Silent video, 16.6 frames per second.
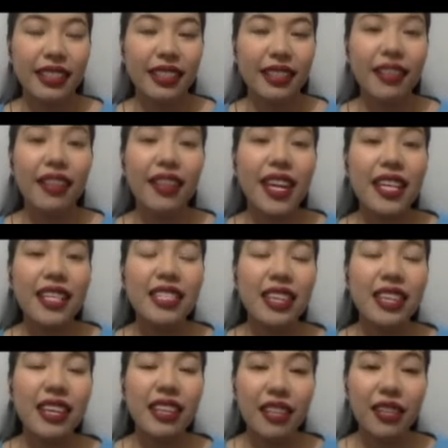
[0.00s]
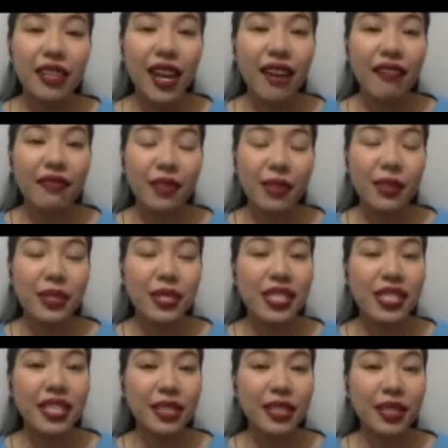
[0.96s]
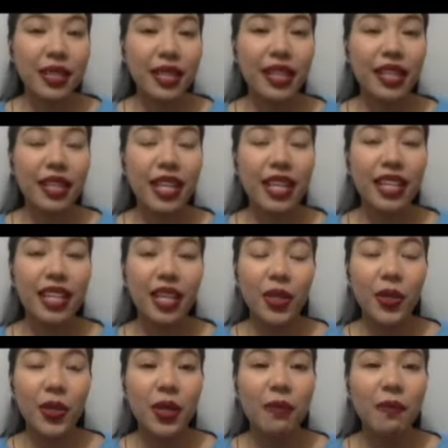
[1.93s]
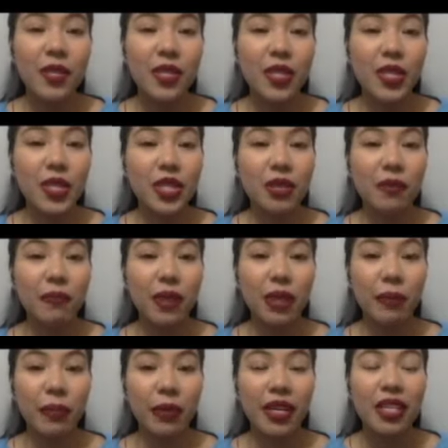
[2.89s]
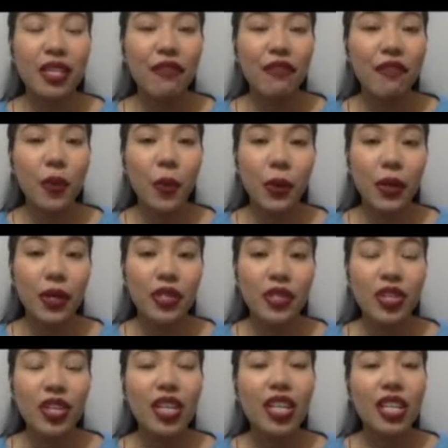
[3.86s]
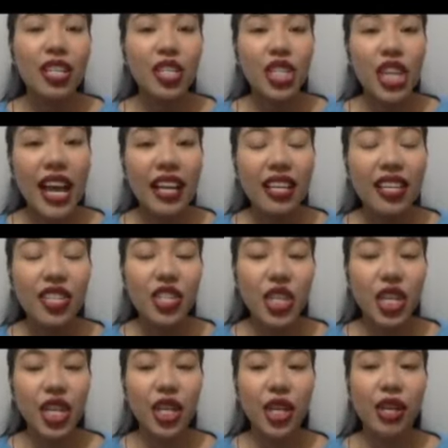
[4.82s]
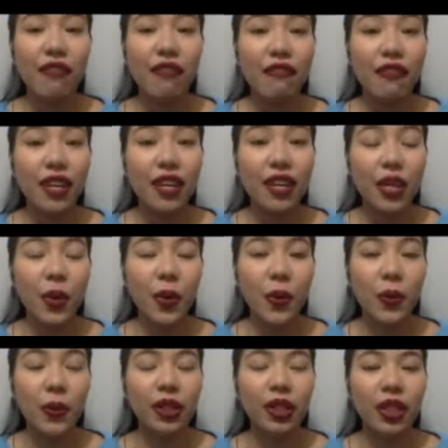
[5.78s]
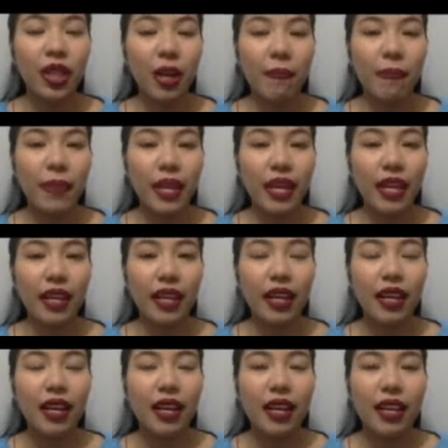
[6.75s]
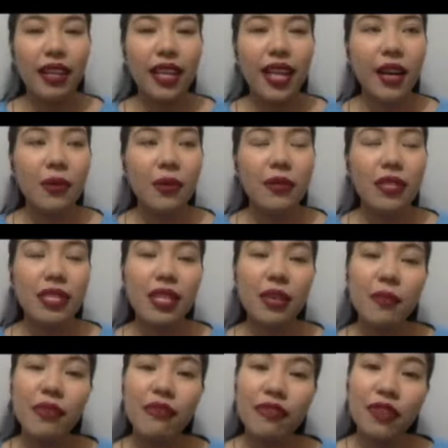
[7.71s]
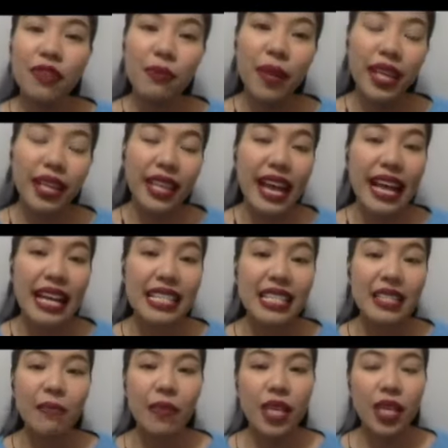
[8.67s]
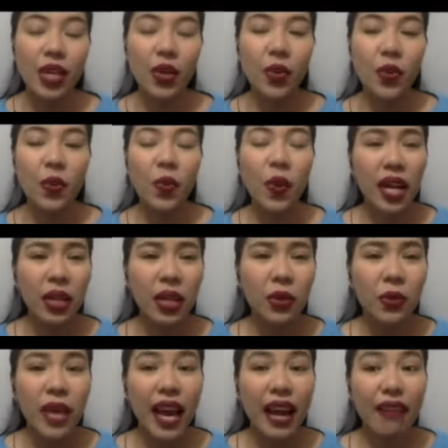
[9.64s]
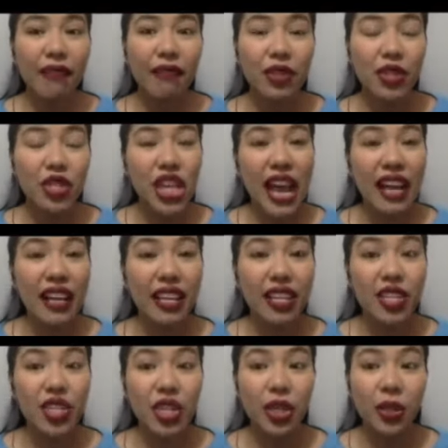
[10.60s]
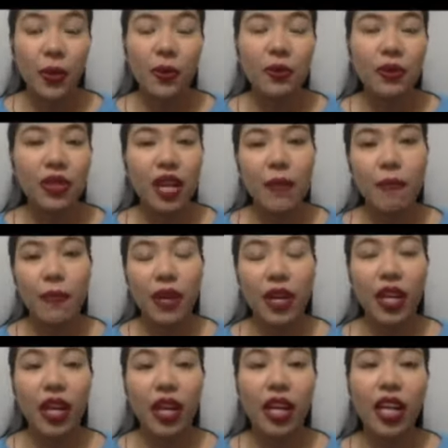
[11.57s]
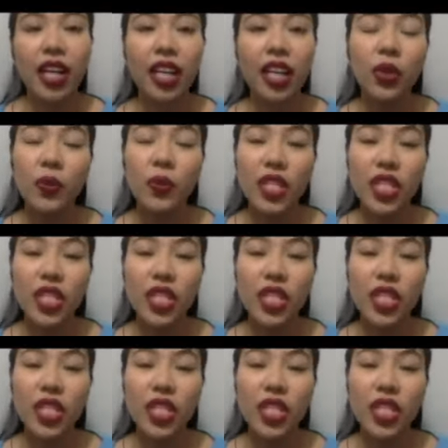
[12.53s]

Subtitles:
The next thing that you have to consider in writing your position paper is, of course, challenging your very own topic. Now, some of you might ask me, why do we have to challenge our own topic? Aren't we